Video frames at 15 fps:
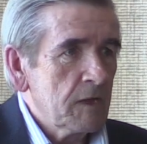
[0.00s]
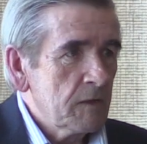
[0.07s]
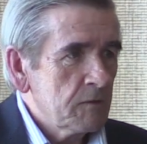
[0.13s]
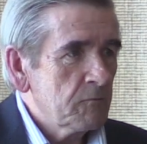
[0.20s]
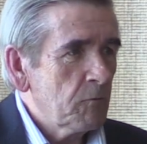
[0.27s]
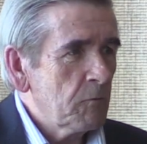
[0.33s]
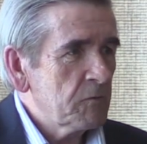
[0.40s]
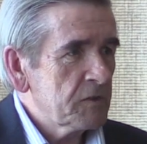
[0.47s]

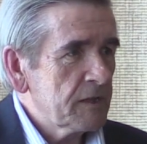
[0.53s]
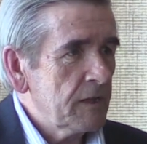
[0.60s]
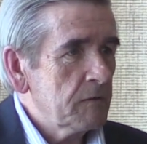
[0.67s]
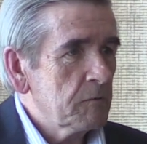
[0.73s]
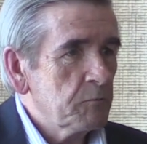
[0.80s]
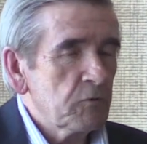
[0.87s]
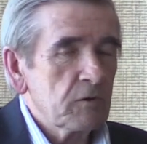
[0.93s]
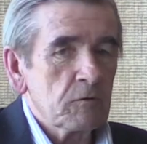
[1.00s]
what was then a
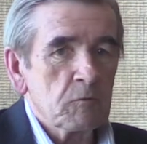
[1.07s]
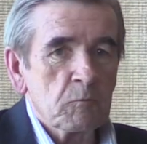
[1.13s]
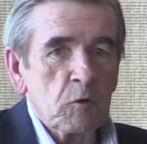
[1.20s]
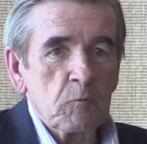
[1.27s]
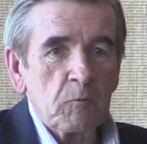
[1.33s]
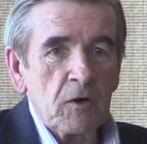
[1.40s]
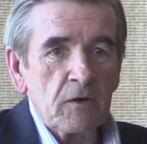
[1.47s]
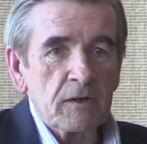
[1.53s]
pretty
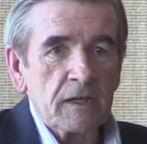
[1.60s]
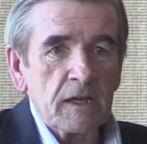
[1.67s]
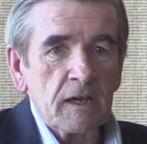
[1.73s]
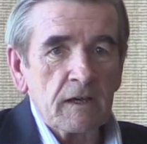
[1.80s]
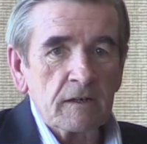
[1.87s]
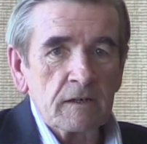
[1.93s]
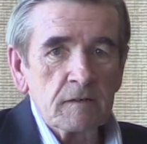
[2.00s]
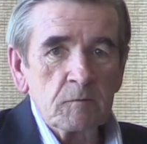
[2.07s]
remote part of
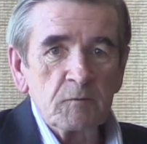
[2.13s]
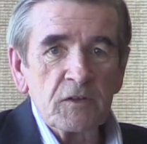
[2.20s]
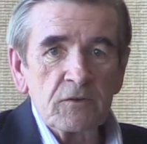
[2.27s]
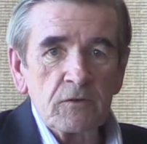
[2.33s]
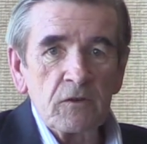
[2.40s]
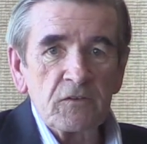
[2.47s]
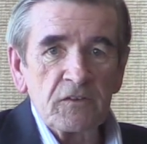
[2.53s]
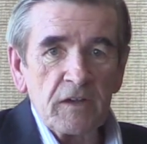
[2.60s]
Canada, a place
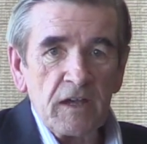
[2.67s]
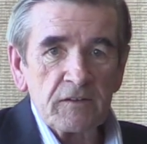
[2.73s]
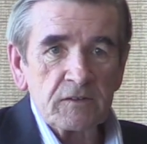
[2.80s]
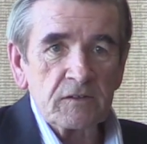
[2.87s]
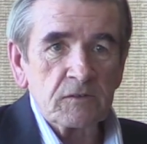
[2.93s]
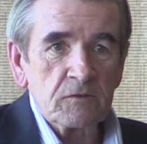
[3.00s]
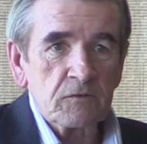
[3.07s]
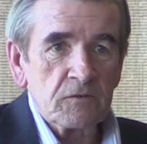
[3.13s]
called
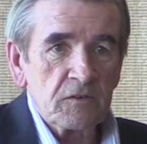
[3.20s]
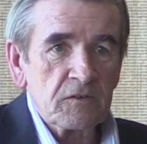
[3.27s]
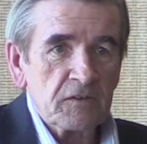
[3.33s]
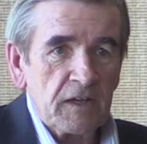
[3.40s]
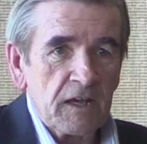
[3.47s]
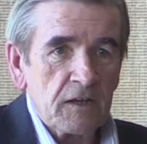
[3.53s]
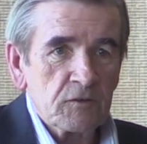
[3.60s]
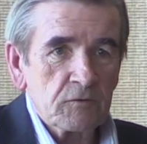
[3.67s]
Saskatoon,
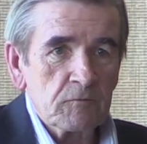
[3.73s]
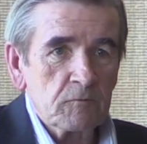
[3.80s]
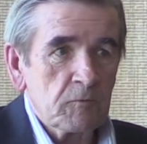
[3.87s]
Saskatchewan.